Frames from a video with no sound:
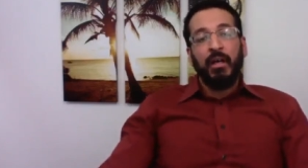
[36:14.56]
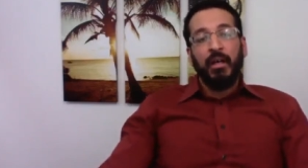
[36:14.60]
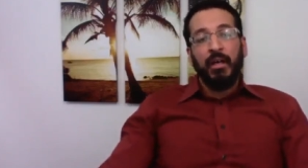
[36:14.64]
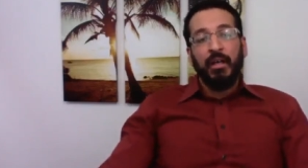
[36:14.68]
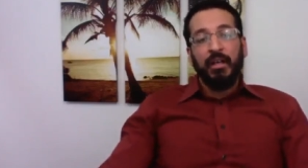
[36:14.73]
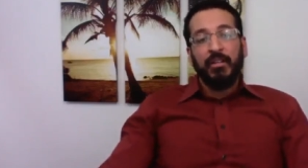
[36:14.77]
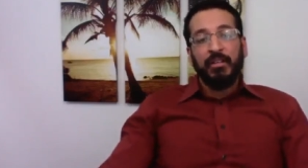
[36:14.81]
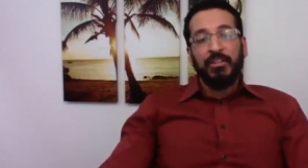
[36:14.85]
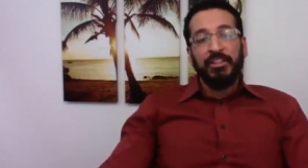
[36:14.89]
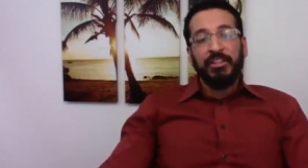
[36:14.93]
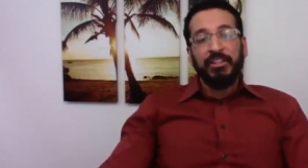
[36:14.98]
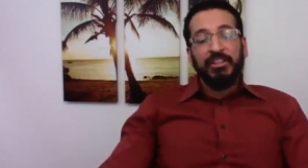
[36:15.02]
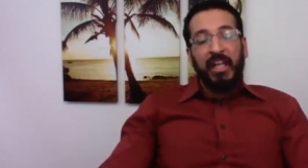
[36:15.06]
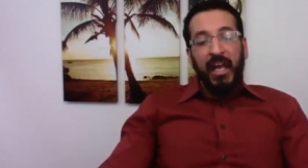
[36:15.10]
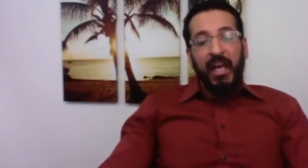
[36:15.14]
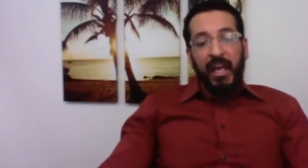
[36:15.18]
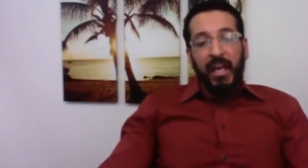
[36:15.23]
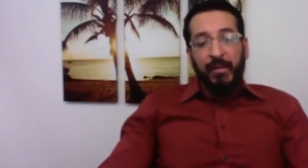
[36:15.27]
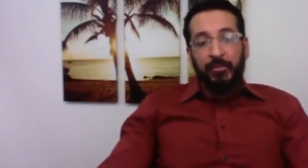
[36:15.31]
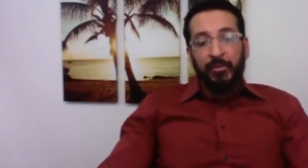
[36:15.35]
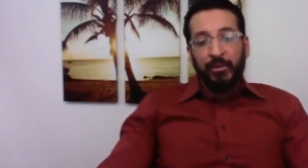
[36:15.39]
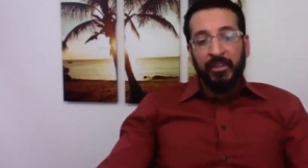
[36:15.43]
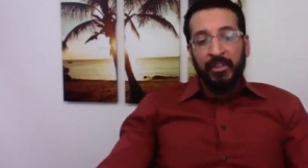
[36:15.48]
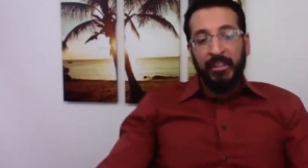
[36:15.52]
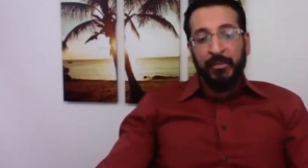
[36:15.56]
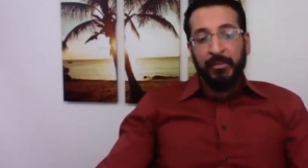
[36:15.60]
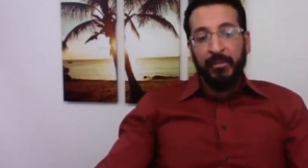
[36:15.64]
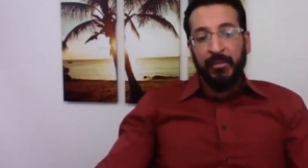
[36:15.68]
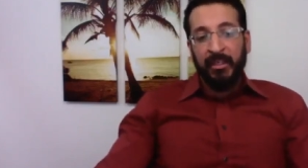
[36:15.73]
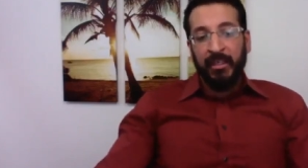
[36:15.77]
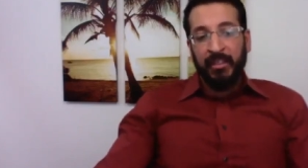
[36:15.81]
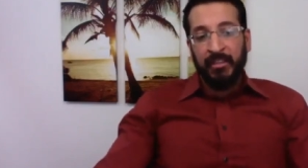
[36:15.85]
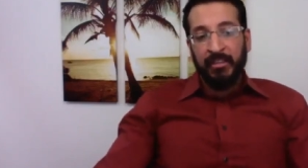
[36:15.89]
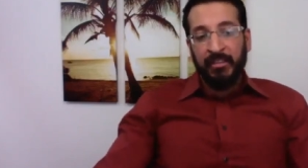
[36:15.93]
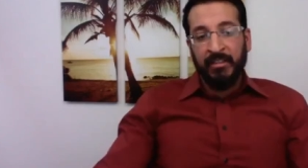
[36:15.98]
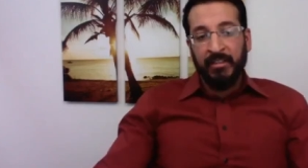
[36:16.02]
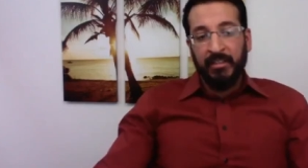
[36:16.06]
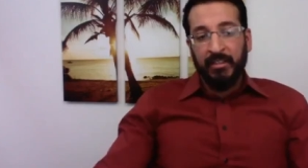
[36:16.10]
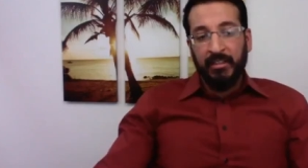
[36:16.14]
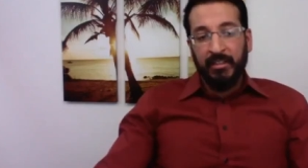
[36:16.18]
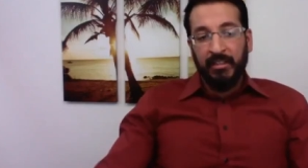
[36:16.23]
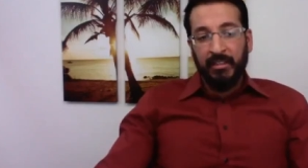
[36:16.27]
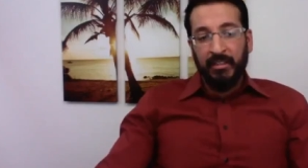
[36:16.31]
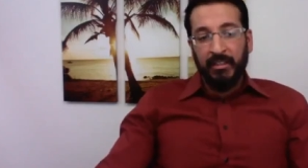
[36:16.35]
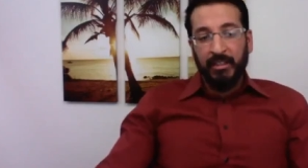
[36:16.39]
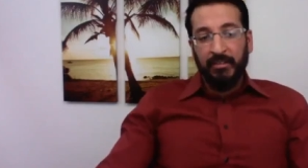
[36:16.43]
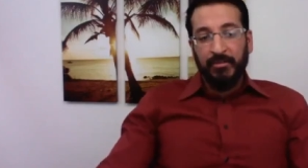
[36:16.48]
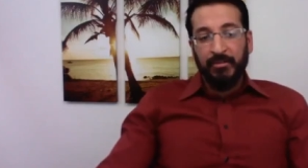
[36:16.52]
just had more iman,
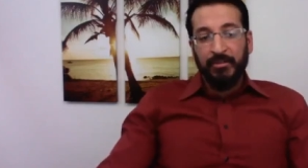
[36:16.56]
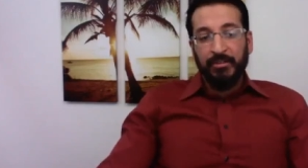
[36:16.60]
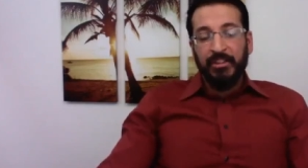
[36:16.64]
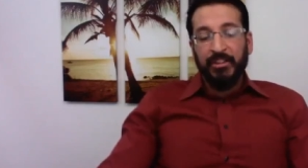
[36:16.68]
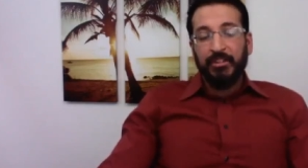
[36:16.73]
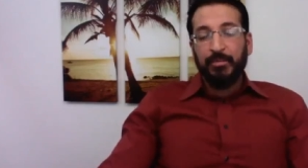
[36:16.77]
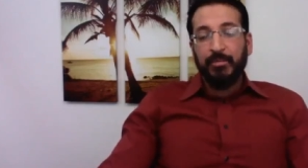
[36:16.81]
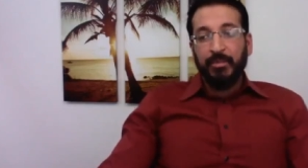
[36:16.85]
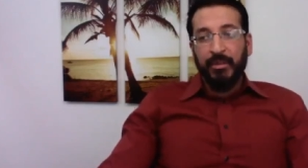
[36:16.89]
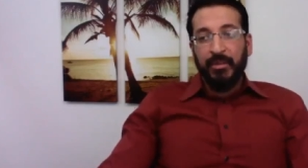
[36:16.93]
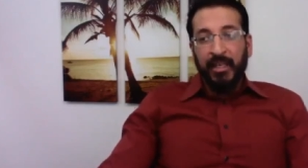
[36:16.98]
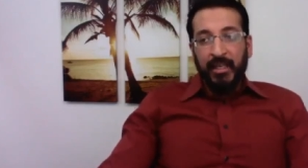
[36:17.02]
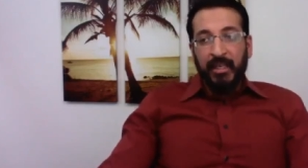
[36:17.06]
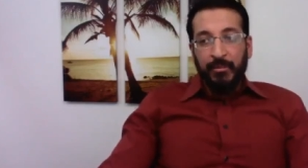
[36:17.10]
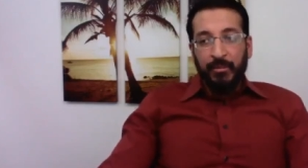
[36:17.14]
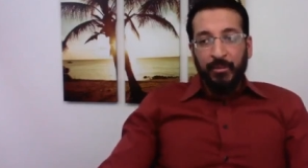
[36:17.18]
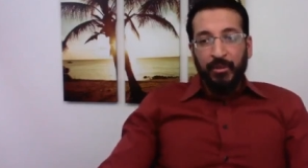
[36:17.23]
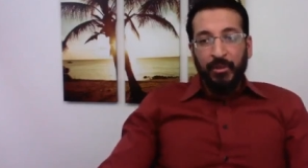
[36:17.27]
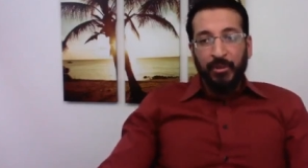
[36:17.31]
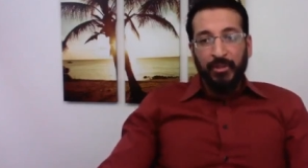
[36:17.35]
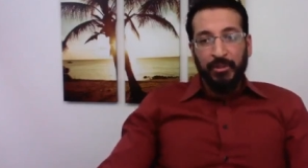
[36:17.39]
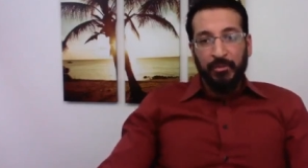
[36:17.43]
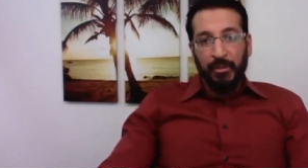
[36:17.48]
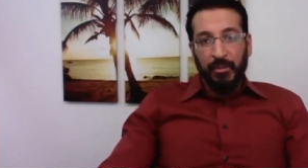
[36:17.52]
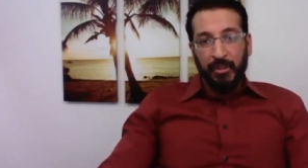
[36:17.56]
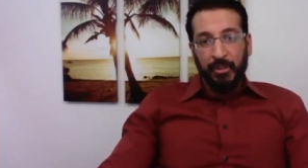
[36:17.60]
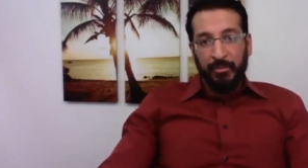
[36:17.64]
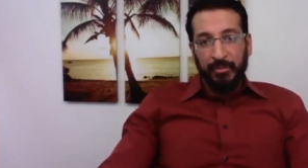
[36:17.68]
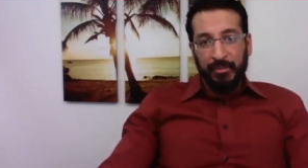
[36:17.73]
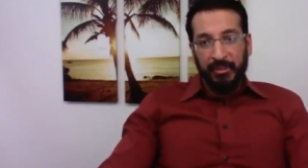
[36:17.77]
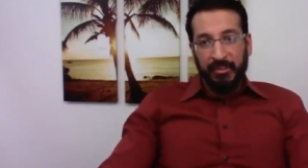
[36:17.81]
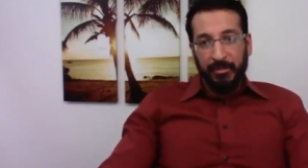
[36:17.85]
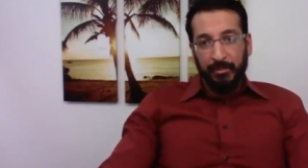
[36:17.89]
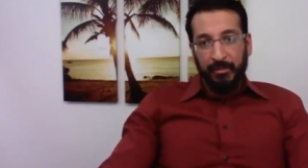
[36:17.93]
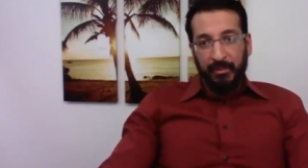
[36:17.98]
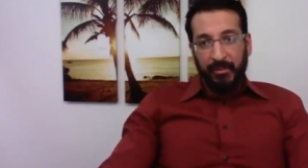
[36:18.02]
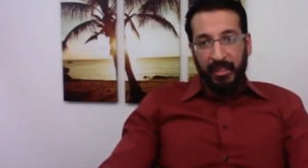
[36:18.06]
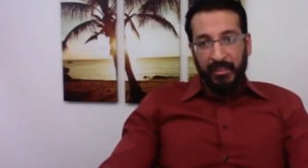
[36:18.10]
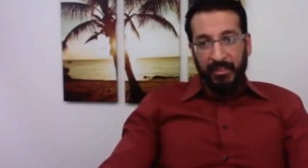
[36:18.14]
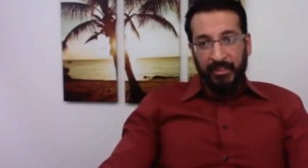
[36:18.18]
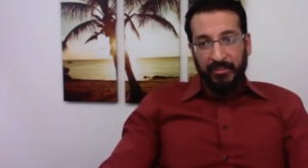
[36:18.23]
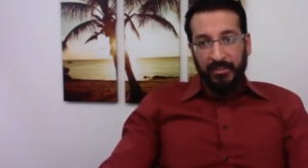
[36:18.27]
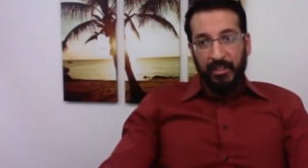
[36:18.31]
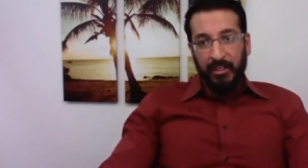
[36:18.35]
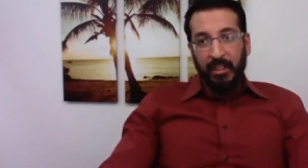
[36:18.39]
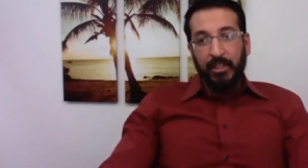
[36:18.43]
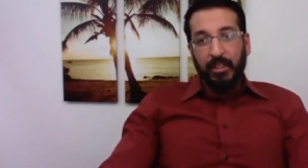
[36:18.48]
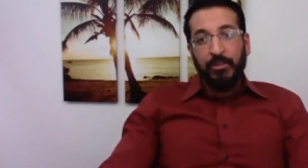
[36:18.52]
if you just prayed more, you wouldn't be depressed.